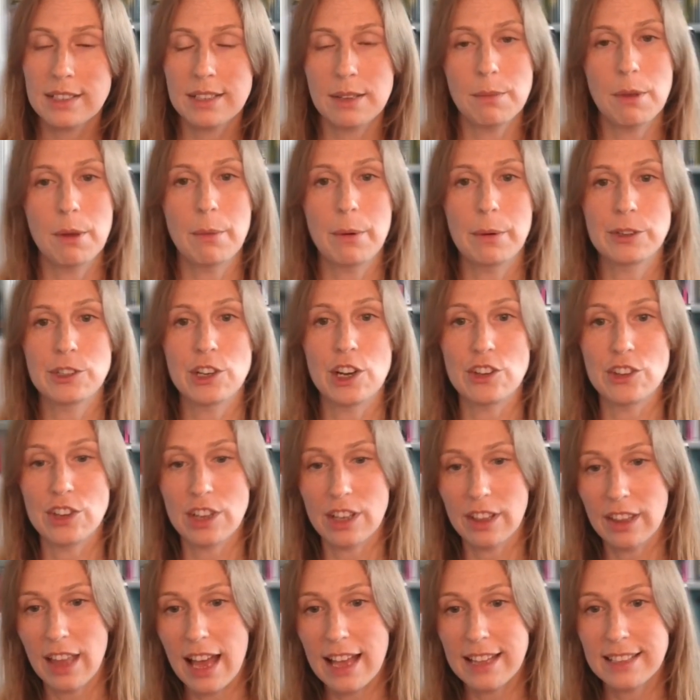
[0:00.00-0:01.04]
some of them are
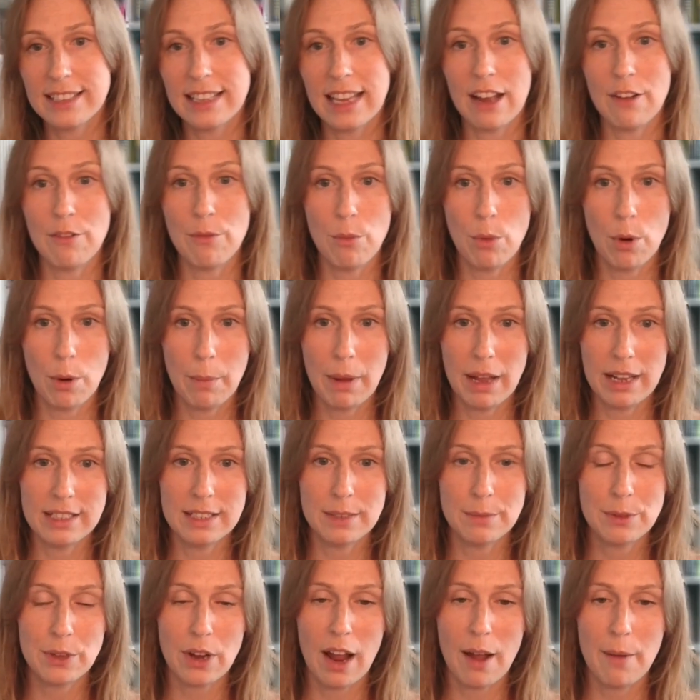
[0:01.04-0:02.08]
charging less. They have more paid
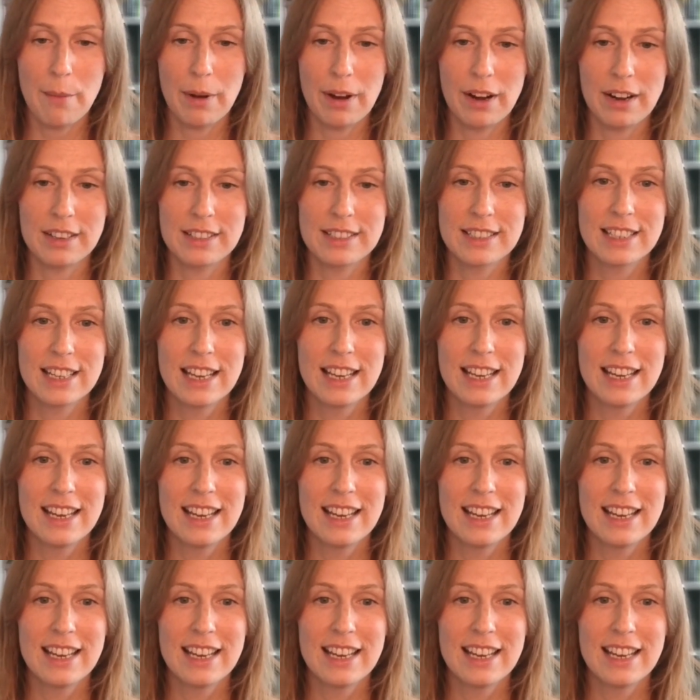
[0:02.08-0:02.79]
subscribers.